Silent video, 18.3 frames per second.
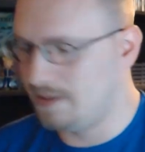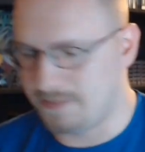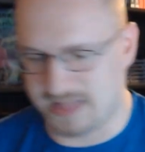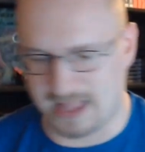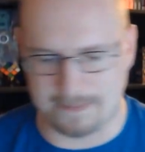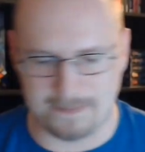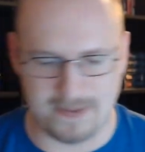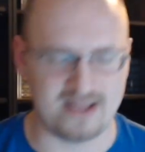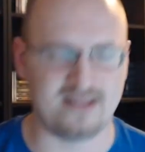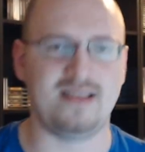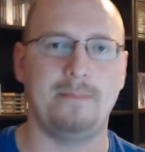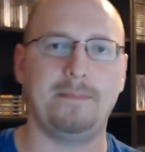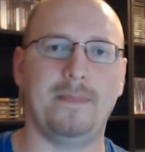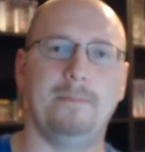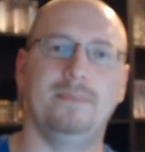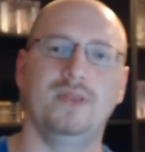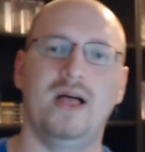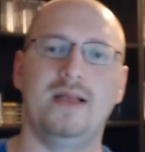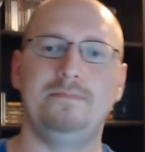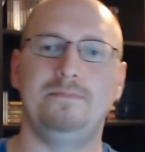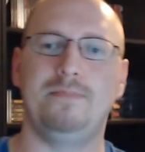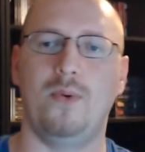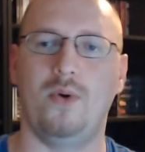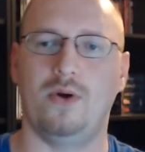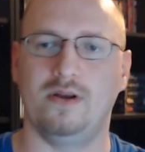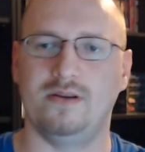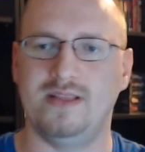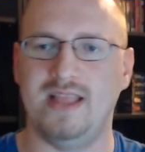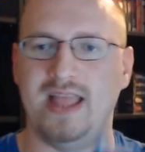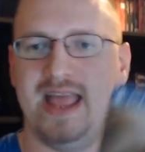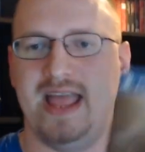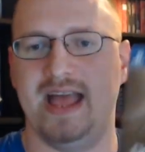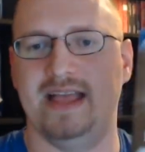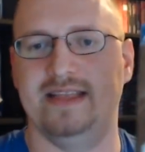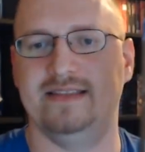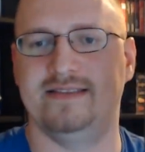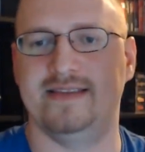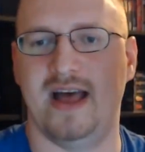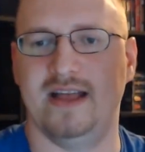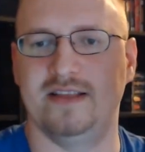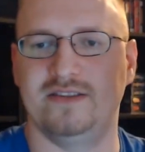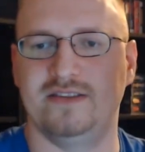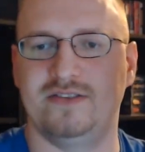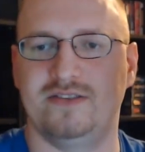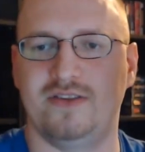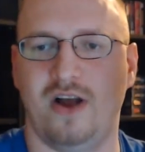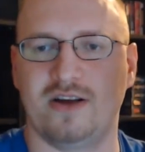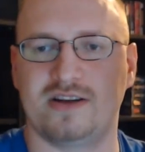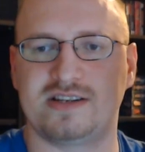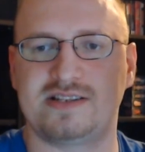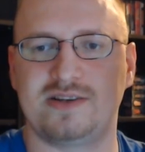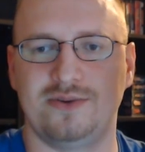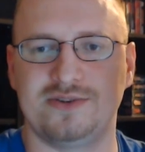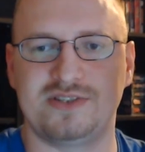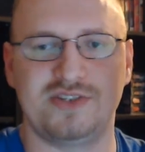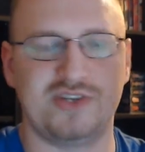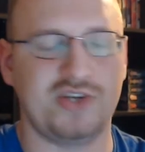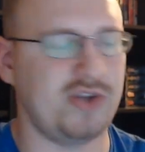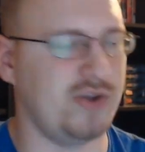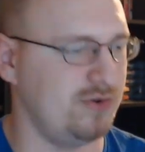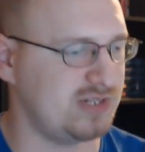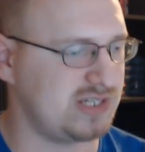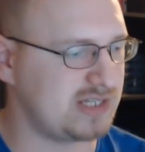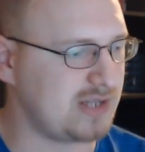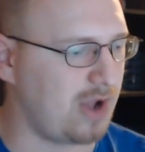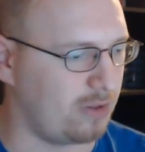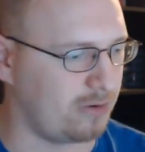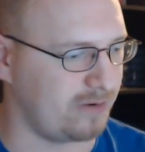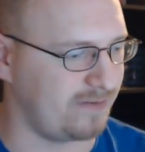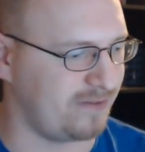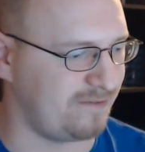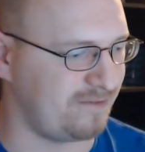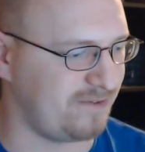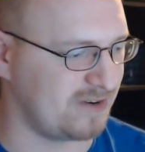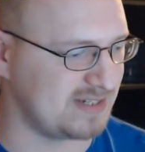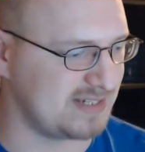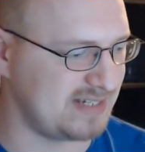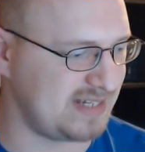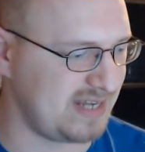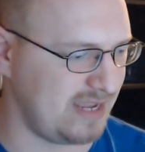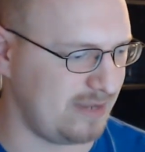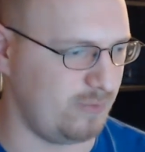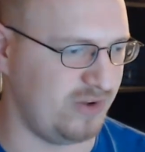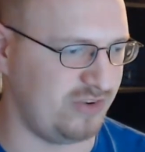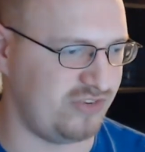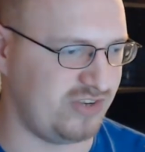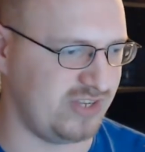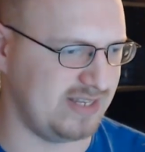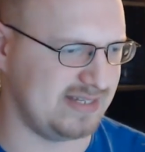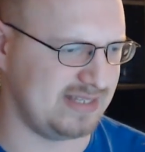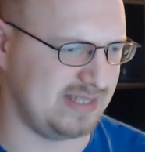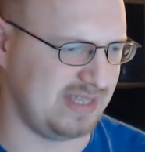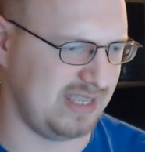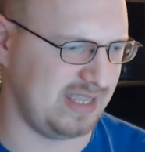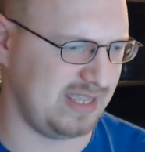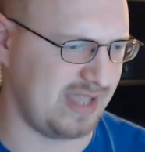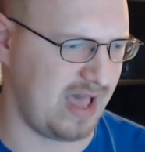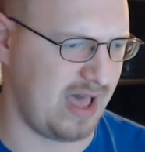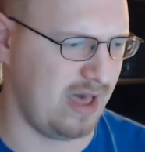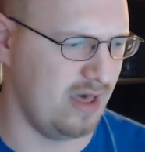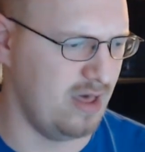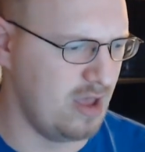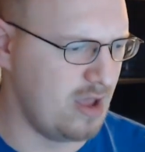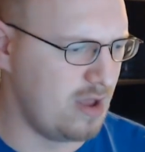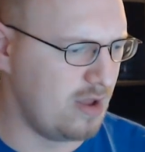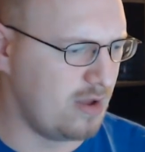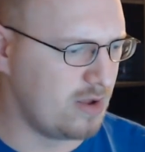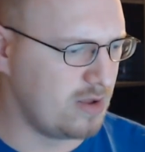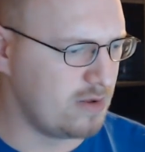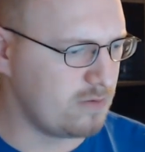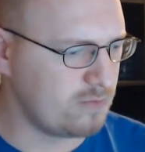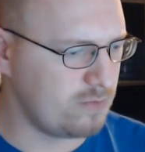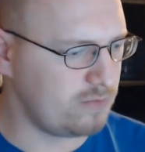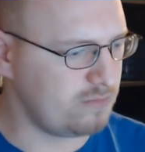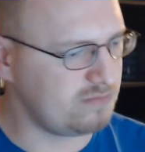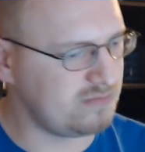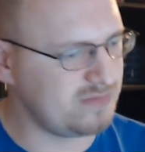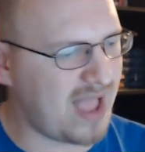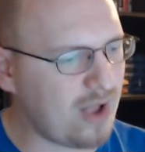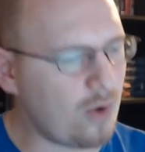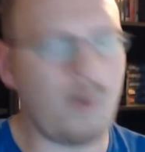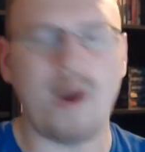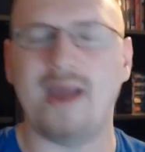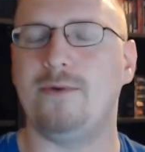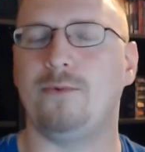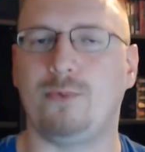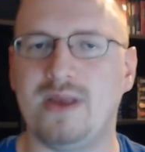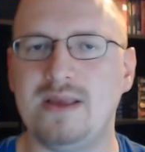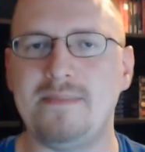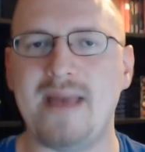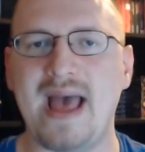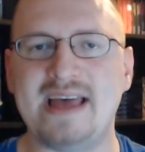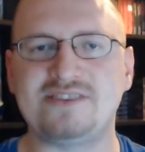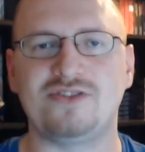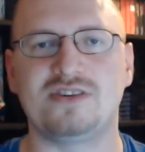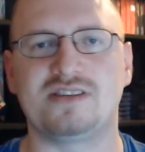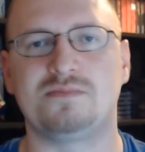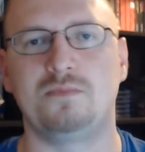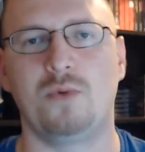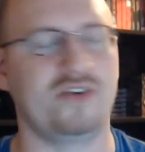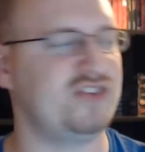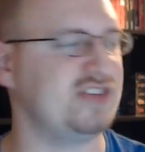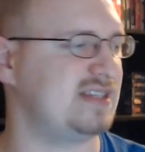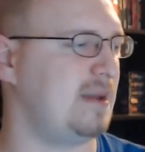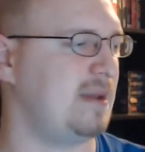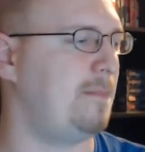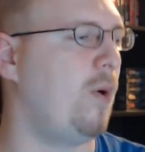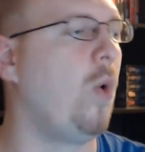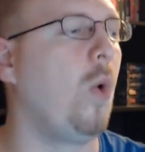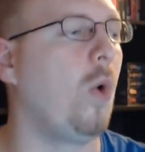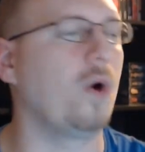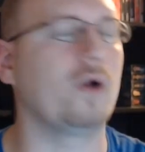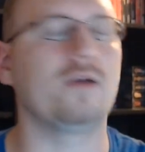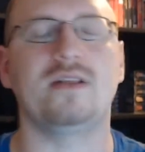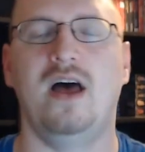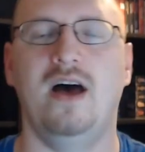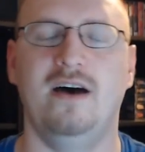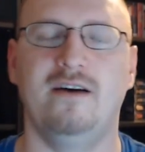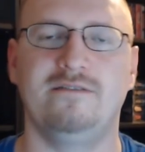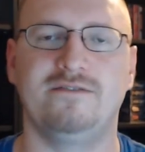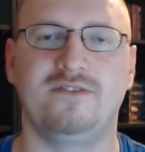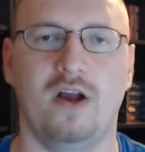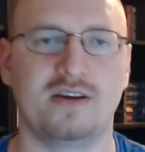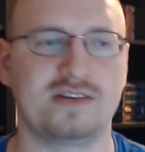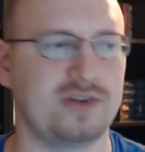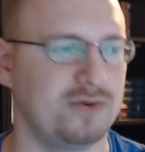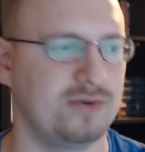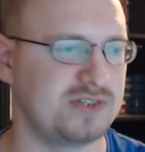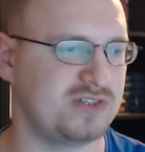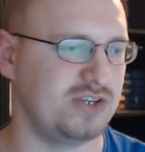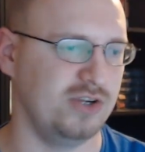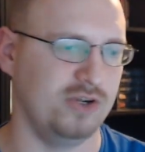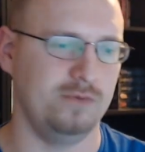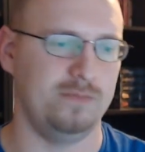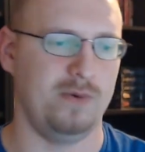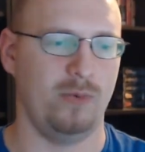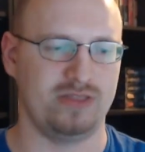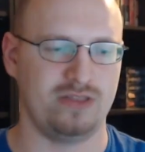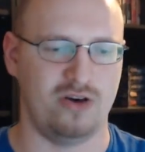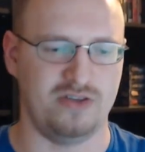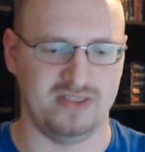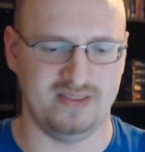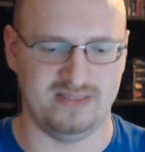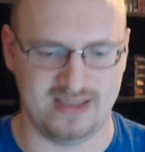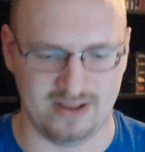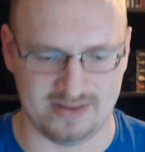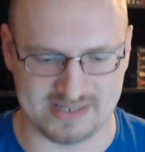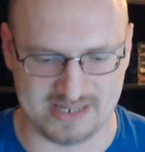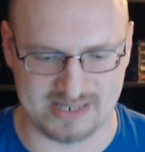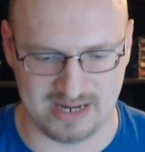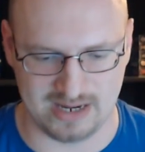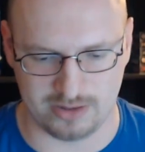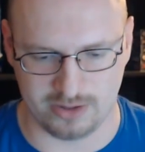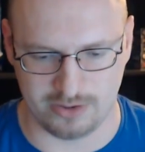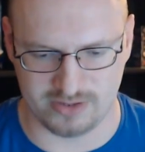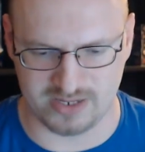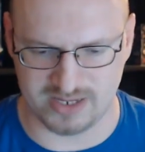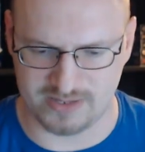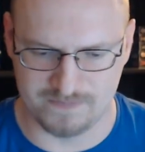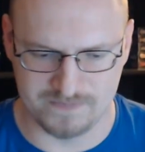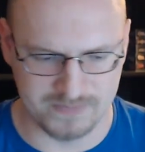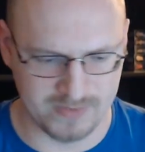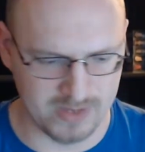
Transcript: But I picked up Bloodborne and Dark Souls 2 Scholar of the First Sin, which is the not quite remaster. It's more just a port of Dark Souls 2, but with all the DLC included.